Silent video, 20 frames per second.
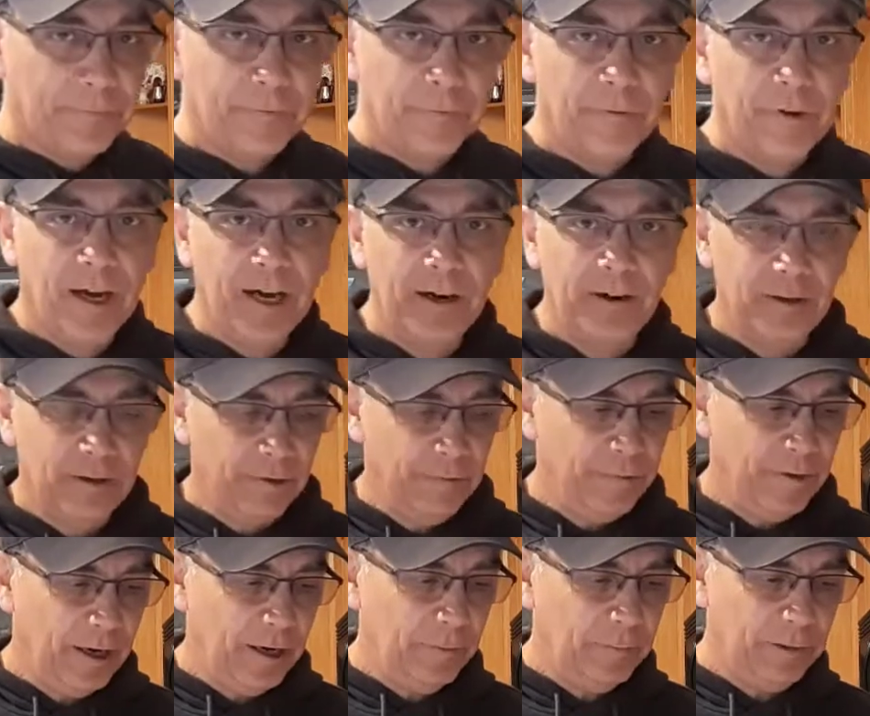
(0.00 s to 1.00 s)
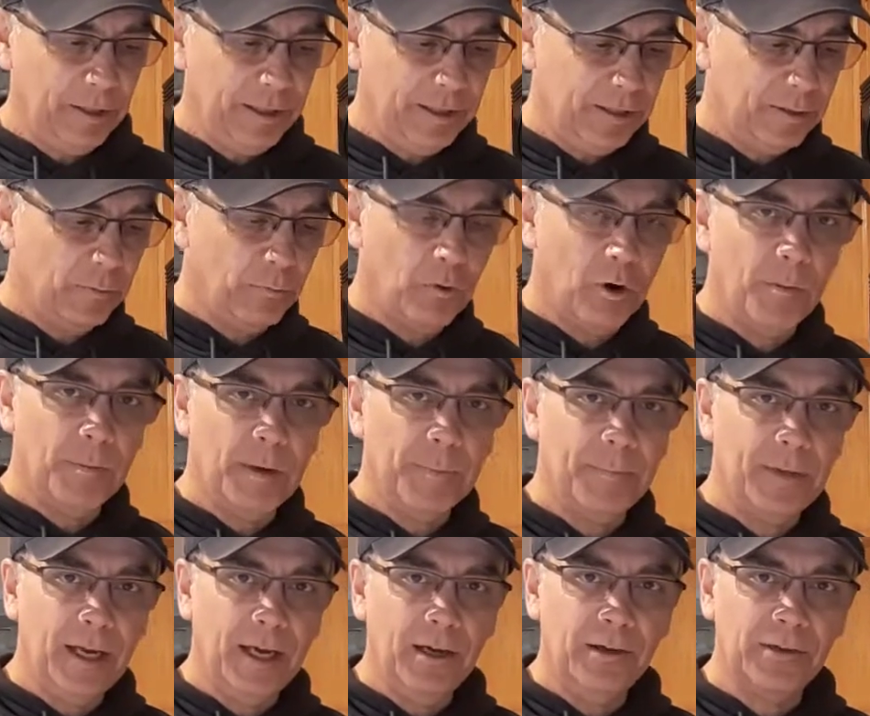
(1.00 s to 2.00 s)
fire in the fireplace, warm
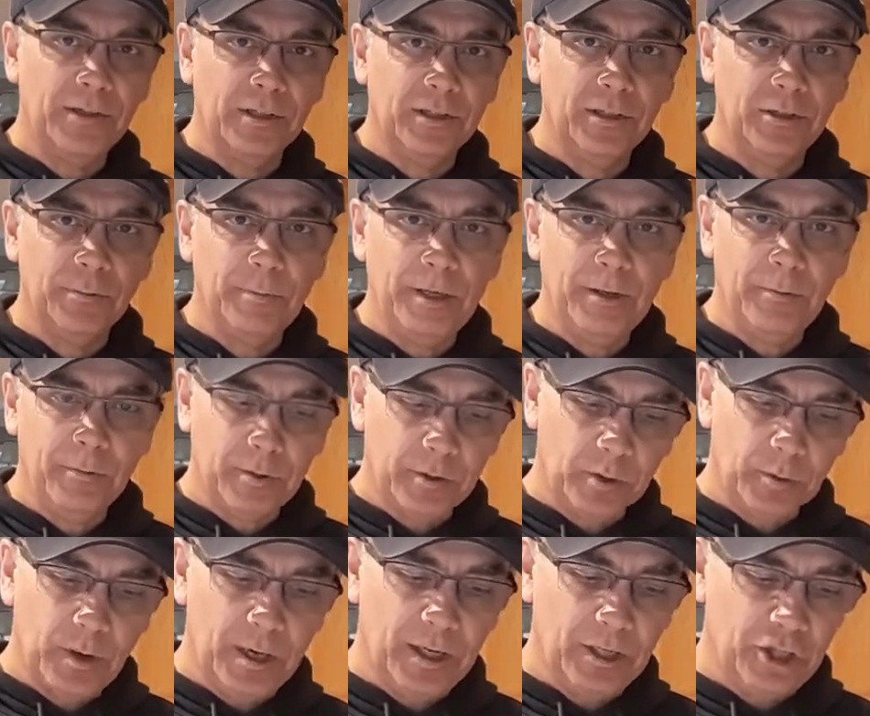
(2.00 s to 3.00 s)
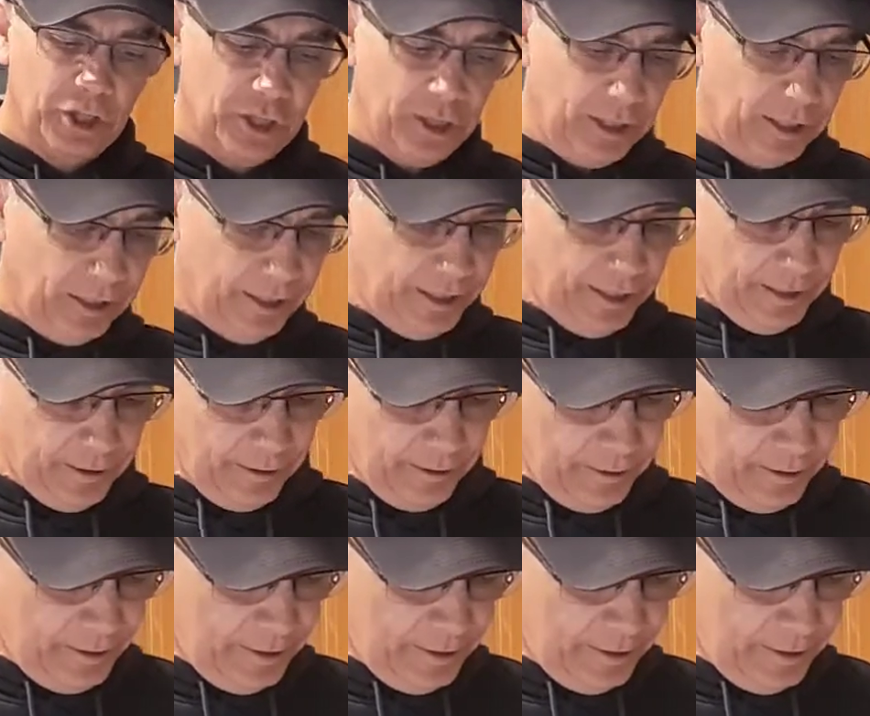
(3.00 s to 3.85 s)
up the house a little bit. It's quite a chill in here.